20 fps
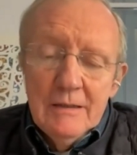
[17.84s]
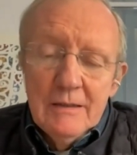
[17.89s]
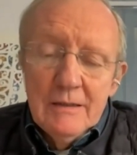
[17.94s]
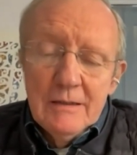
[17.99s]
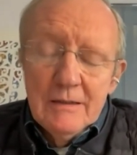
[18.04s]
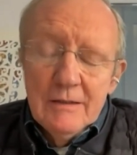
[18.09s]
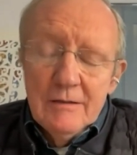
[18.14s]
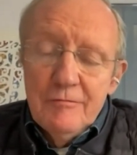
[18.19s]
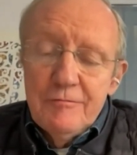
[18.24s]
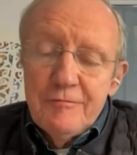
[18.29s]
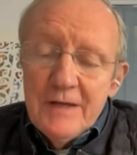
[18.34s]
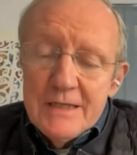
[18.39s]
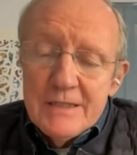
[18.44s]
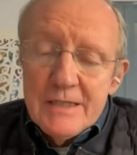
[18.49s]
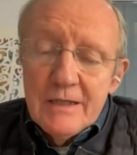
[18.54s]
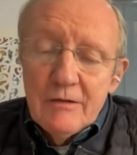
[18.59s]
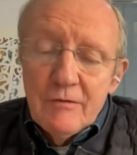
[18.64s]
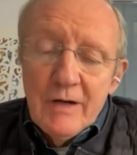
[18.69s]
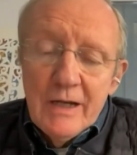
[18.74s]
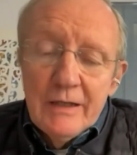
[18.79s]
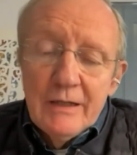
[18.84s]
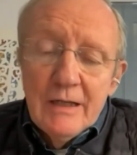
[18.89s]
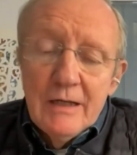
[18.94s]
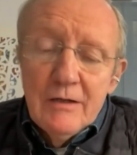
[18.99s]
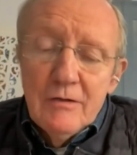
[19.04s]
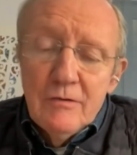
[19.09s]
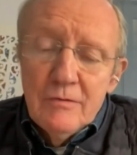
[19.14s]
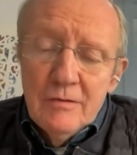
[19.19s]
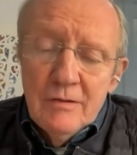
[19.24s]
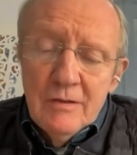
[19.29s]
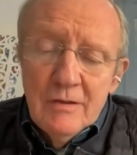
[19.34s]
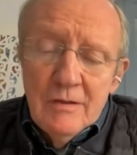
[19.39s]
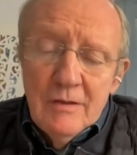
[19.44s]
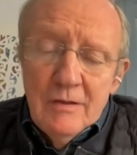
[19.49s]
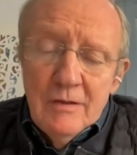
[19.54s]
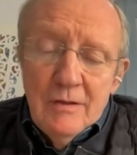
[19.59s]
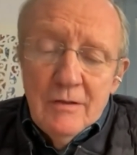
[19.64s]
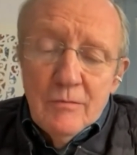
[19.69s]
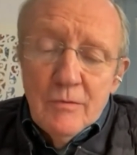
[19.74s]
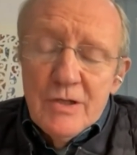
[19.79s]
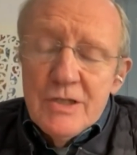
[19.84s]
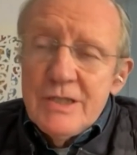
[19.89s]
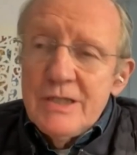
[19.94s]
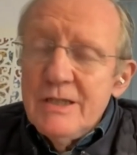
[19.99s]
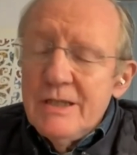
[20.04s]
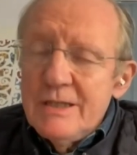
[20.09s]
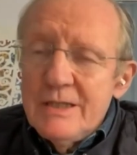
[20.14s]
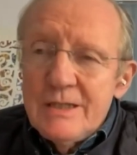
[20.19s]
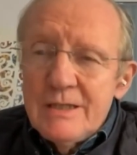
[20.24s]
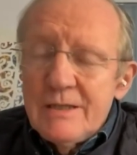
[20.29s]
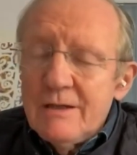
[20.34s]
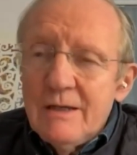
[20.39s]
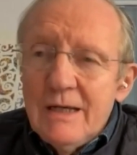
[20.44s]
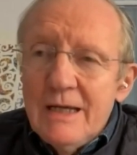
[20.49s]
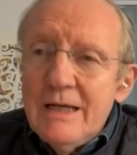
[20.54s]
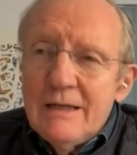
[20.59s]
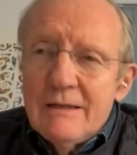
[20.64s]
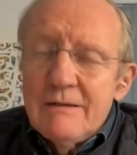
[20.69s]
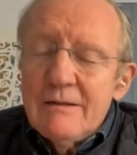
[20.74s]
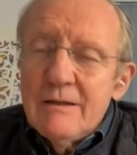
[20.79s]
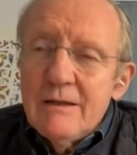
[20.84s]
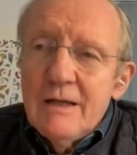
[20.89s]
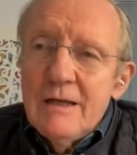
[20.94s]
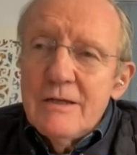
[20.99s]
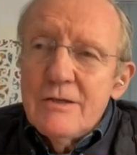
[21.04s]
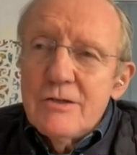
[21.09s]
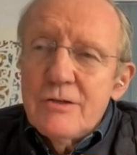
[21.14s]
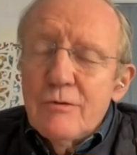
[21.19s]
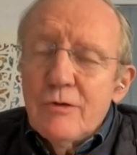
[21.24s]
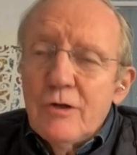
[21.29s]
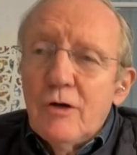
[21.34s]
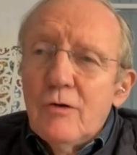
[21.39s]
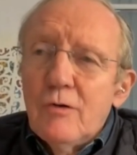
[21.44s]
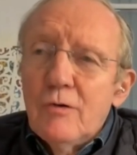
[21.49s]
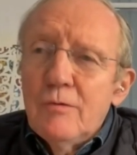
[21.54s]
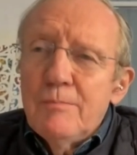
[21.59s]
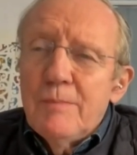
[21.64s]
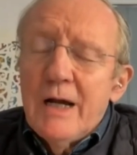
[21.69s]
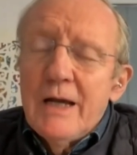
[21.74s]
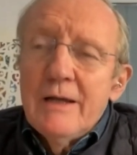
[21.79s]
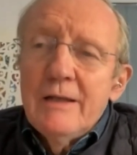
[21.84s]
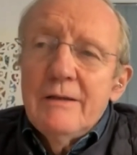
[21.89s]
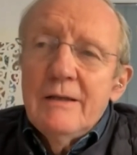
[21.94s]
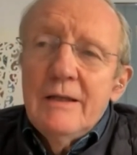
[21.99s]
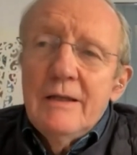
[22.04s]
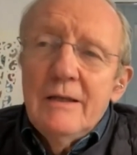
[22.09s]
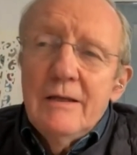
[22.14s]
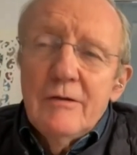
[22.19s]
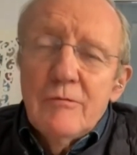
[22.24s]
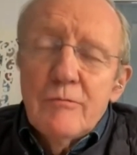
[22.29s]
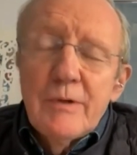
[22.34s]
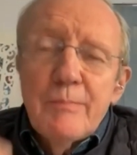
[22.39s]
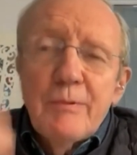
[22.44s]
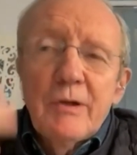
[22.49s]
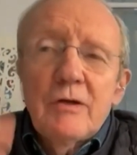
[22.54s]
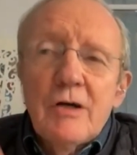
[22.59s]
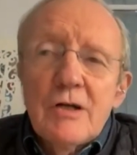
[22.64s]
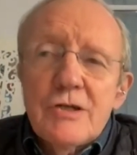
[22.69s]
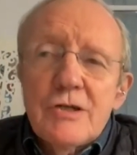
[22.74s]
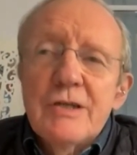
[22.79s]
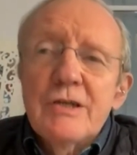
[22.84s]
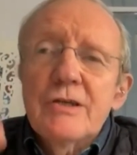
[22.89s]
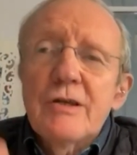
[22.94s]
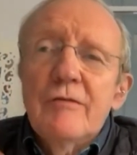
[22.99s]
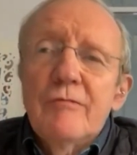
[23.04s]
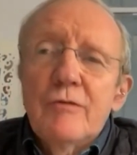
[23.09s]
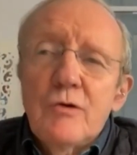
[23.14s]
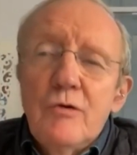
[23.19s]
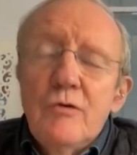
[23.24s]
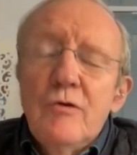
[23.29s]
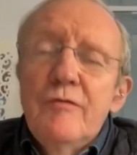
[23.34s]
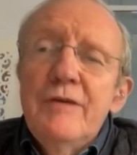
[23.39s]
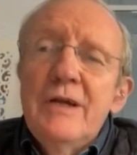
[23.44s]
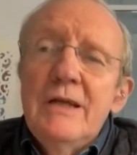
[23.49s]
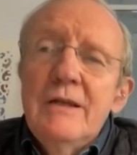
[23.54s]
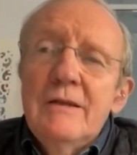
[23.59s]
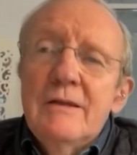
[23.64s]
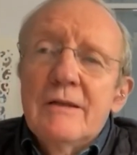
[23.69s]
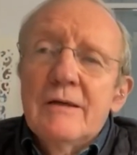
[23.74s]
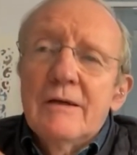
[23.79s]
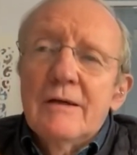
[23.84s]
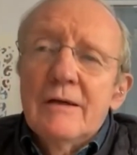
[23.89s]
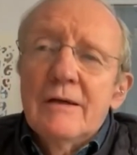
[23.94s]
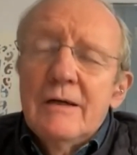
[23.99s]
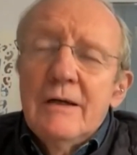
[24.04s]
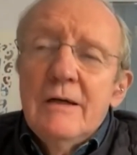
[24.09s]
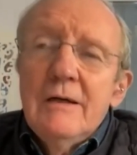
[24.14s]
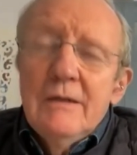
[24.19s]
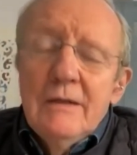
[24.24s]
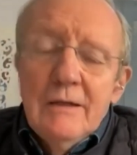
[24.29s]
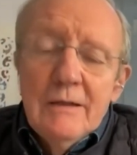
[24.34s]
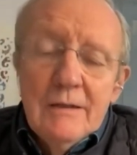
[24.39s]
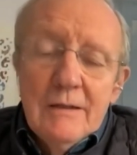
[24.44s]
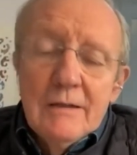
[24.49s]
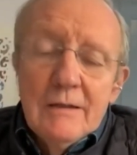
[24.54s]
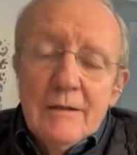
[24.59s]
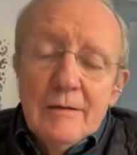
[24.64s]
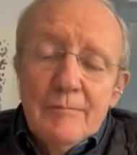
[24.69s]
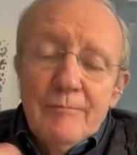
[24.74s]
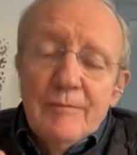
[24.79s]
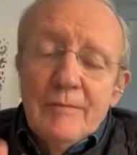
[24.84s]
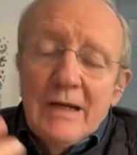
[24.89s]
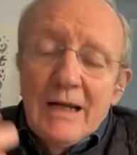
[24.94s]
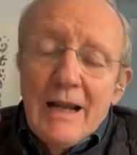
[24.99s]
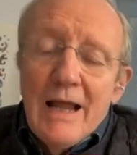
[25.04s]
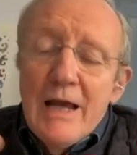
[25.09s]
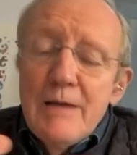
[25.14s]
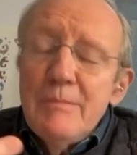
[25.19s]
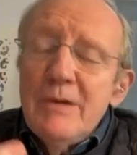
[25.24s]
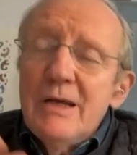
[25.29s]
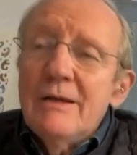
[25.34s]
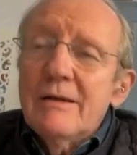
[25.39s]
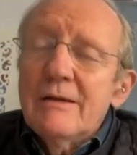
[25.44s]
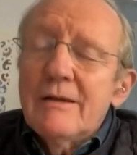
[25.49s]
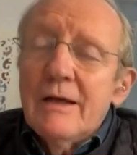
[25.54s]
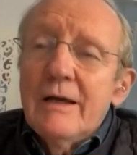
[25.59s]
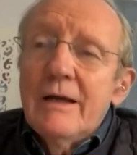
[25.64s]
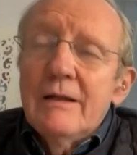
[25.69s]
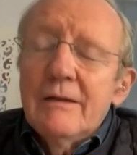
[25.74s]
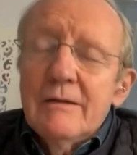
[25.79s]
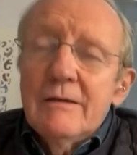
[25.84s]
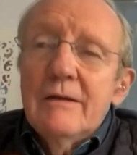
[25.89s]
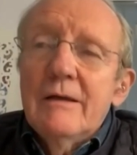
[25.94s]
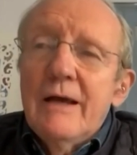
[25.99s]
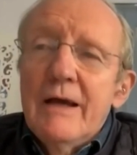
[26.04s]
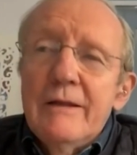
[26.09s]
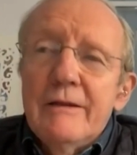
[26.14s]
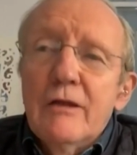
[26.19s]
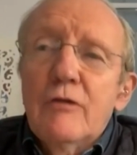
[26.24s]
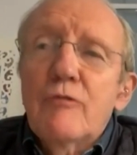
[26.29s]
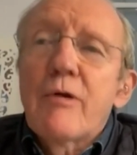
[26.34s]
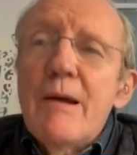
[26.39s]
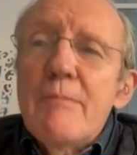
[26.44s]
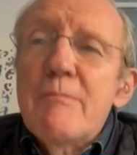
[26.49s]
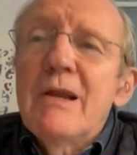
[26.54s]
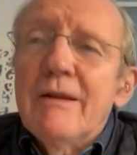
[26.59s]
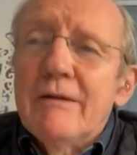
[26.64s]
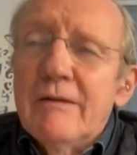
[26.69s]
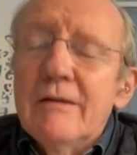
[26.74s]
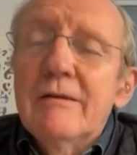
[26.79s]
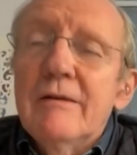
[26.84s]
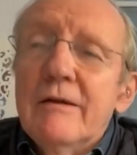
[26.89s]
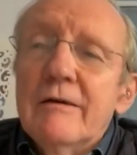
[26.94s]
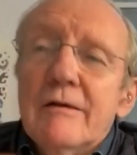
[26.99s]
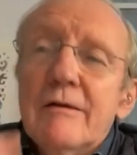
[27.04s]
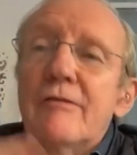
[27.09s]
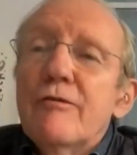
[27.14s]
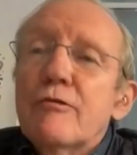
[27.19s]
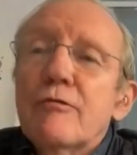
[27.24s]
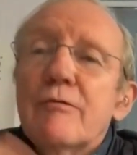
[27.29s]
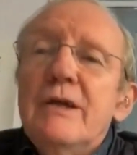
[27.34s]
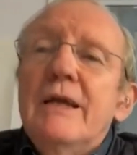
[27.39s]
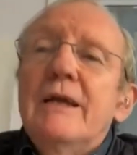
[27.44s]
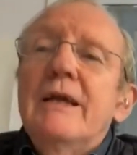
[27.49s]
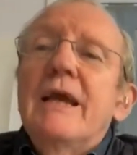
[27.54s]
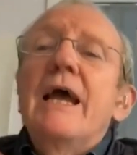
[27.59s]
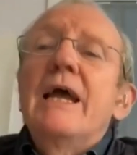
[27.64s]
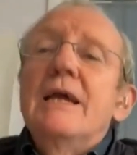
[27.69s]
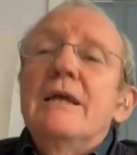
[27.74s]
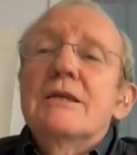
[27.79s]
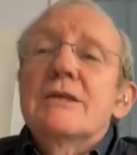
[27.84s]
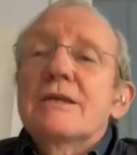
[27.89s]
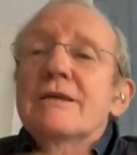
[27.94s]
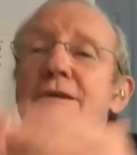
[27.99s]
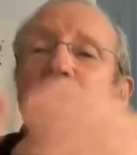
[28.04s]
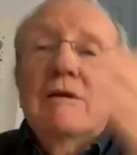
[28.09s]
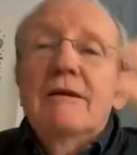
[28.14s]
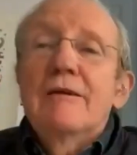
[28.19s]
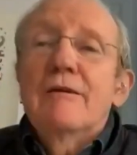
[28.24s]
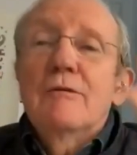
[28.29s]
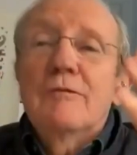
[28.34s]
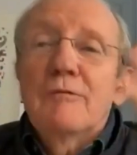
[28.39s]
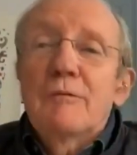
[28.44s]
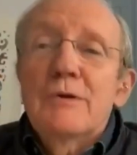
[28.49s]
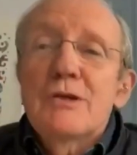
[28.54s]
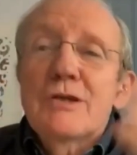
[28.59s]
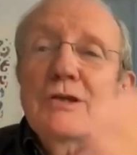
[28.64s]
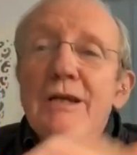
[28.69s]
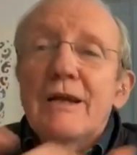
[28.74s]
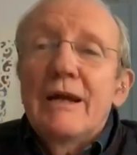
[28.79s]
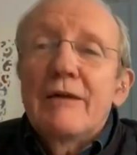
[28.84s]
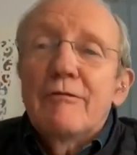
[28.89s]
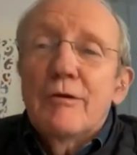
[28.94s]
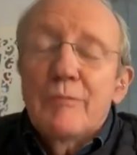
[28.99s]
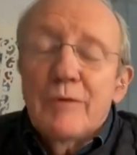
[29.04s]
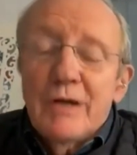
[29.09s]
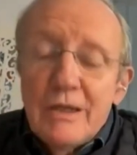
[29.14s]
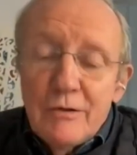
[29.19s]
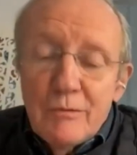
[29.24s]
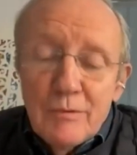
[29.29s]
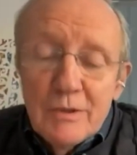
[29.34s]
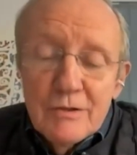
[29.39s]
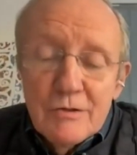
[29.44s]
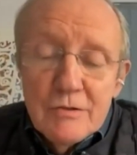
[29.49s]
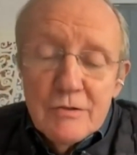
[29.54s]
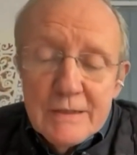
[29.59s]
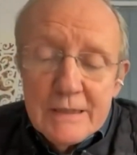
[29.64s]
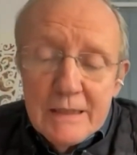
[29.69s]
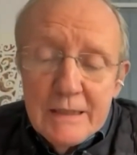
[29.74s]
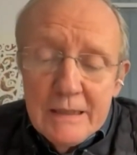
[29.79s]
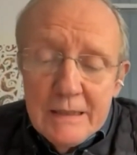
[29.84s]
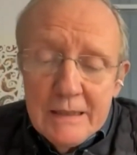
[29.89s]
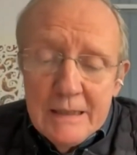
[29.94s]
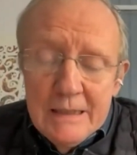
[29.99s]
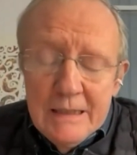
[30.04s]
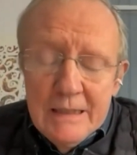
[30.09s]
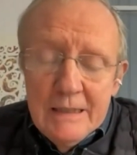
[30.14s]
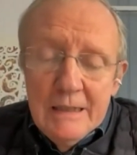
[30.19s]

uh, facing right now, which is hit, as you know, by the repercussions of COVID, uh, um, climate, and, and the Kremlin, the three Ks, whichever way you want to say it.